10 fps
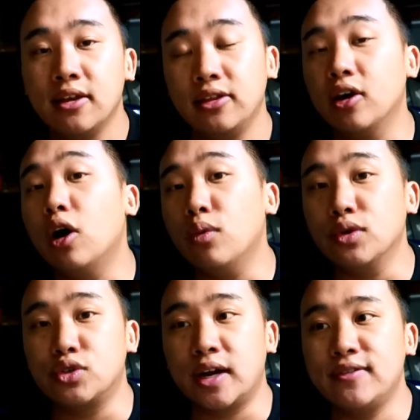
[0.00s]
the
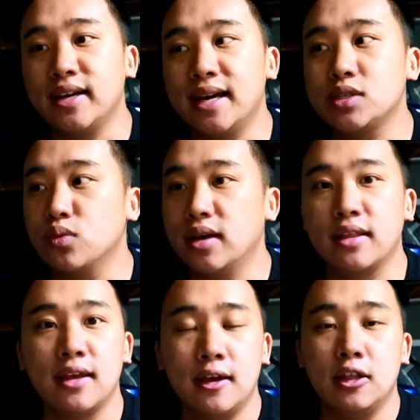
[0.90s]
all-wheel drive tax,
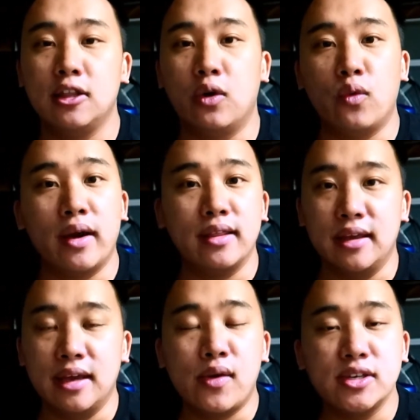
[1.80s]
with the
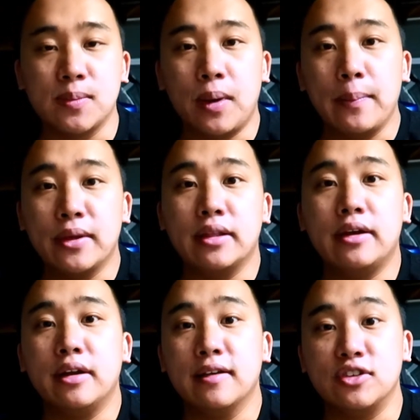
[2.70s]
increase in
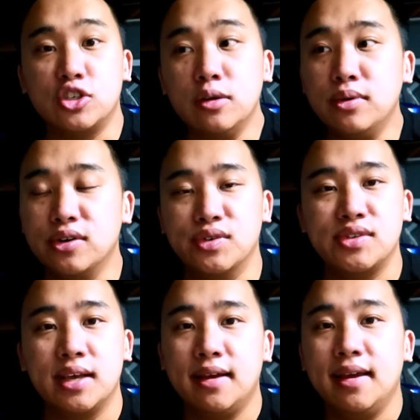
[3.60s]
popularity of
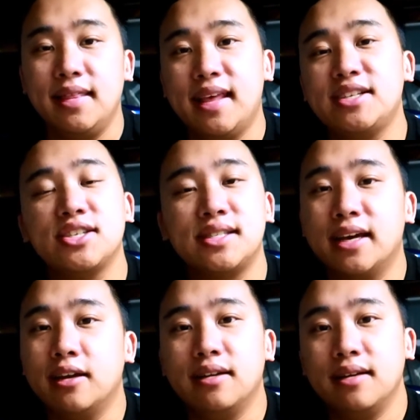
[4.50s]
Subarus, that's just not